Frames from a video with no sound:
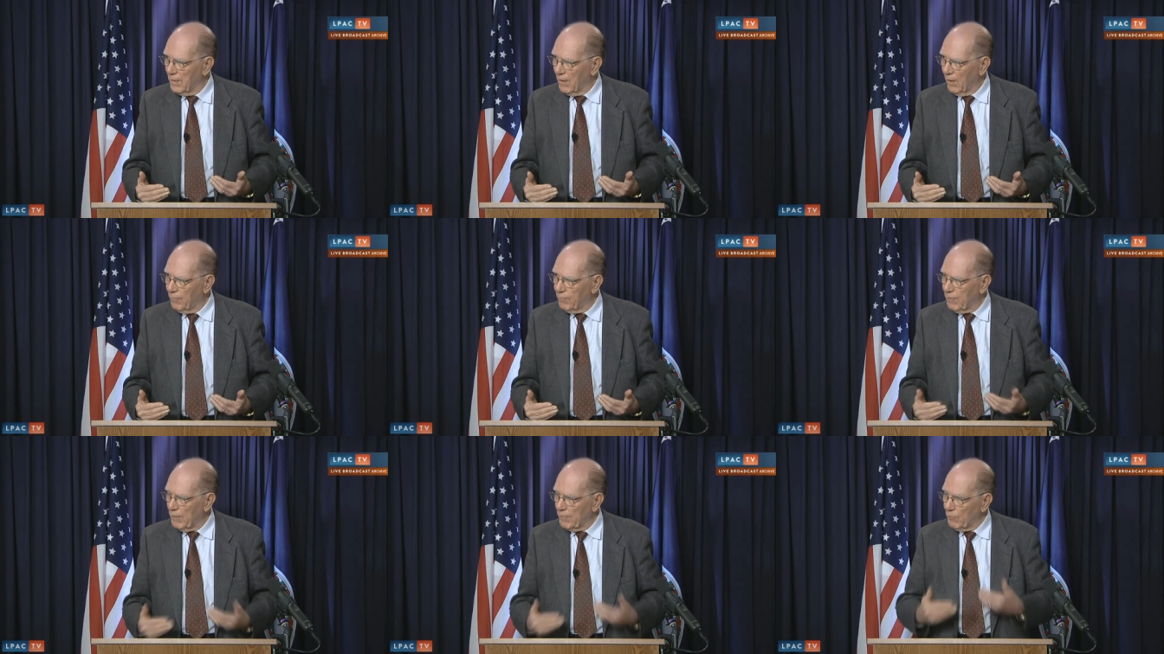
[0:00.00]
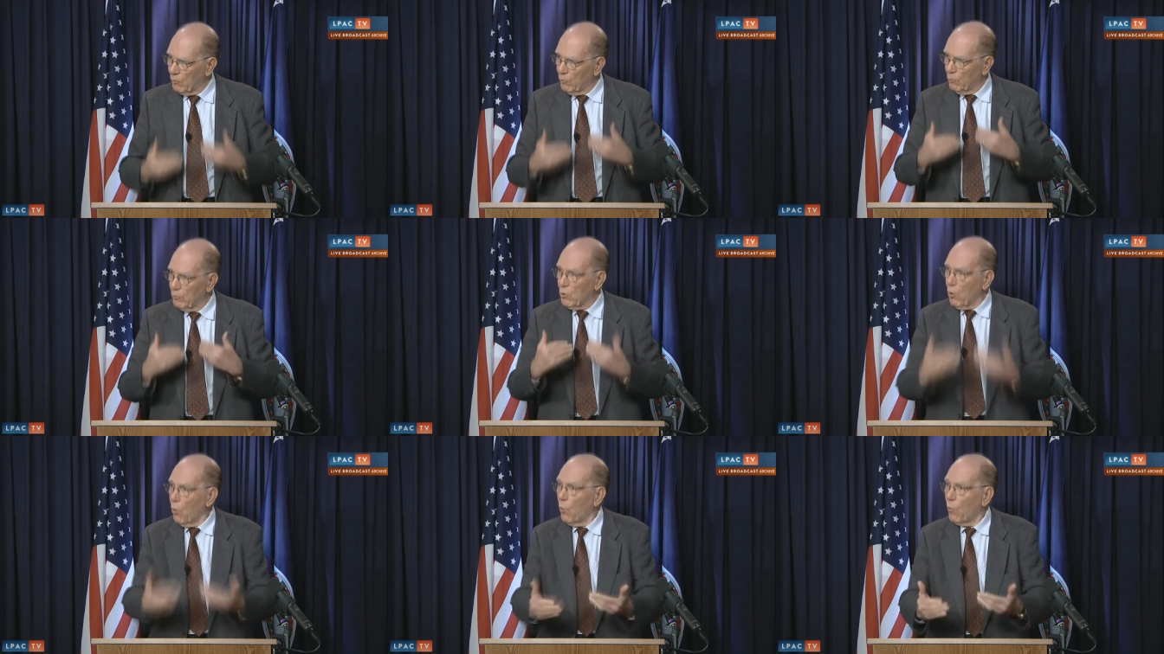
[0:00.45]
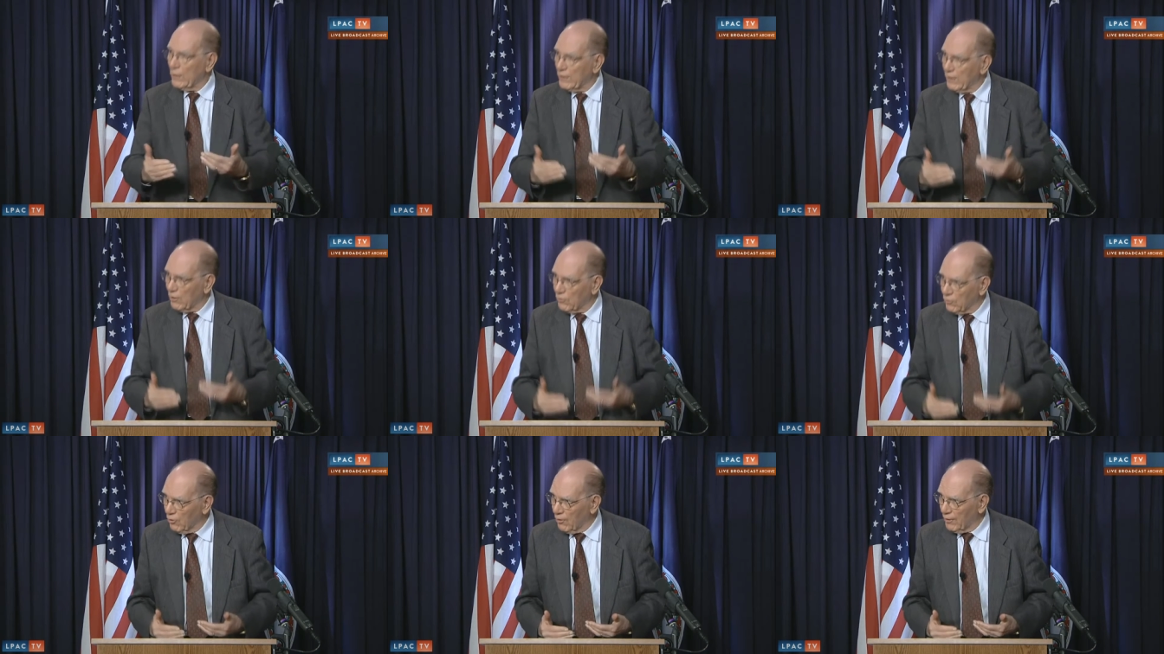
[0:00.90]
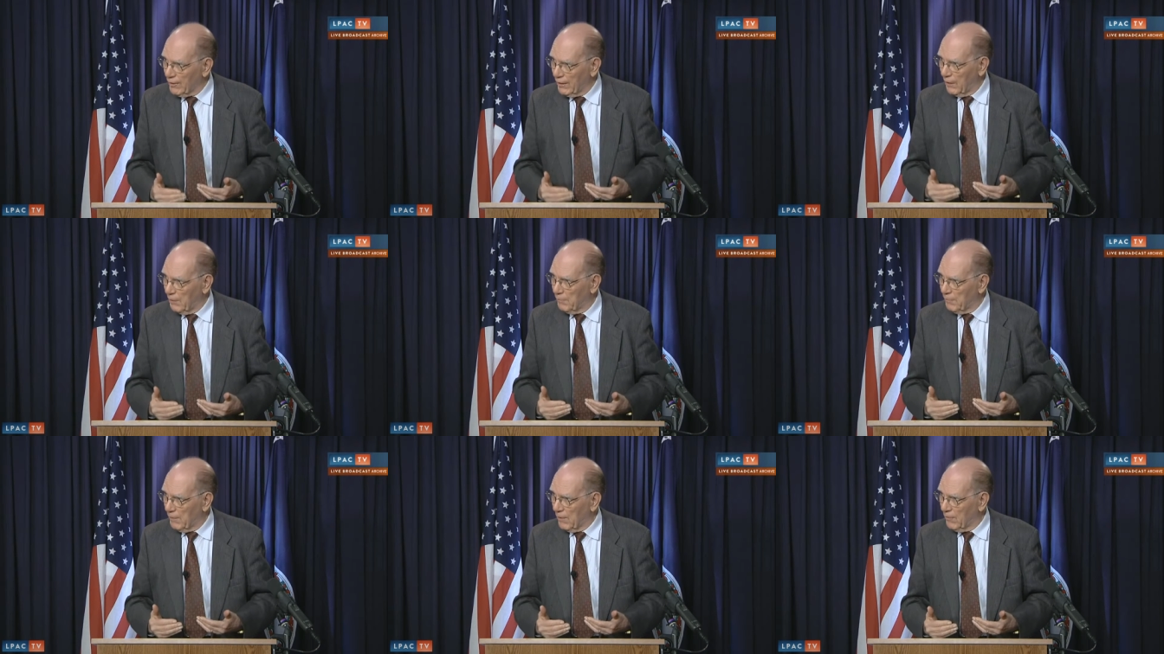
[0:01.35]
of people who know what they're
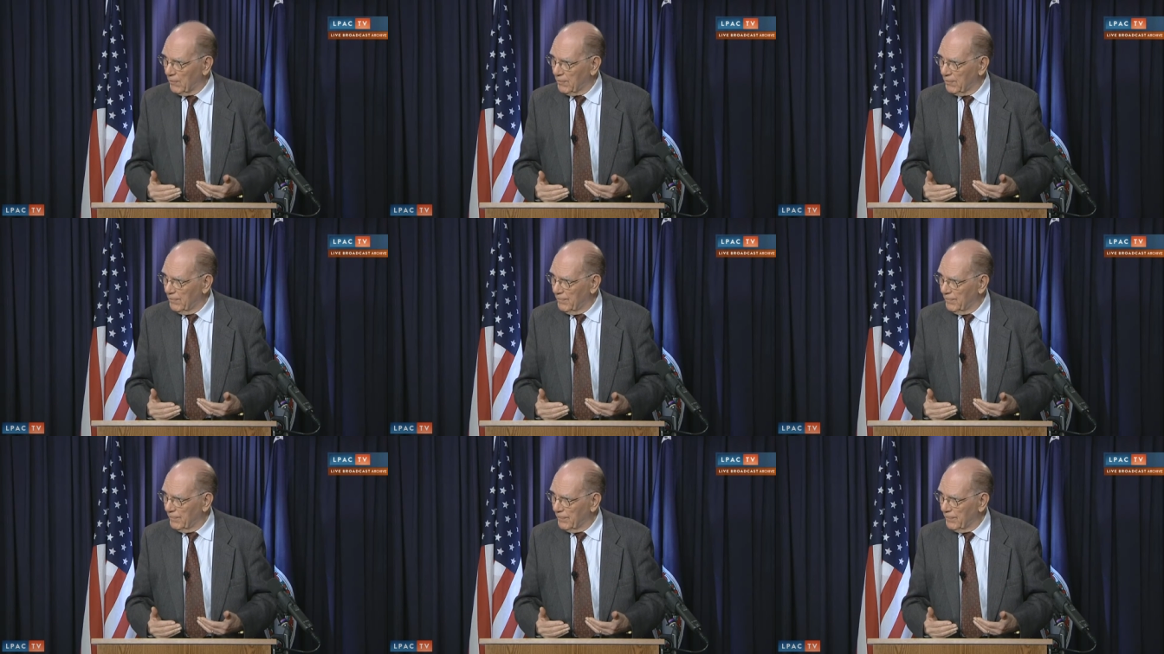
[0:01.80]
talking about,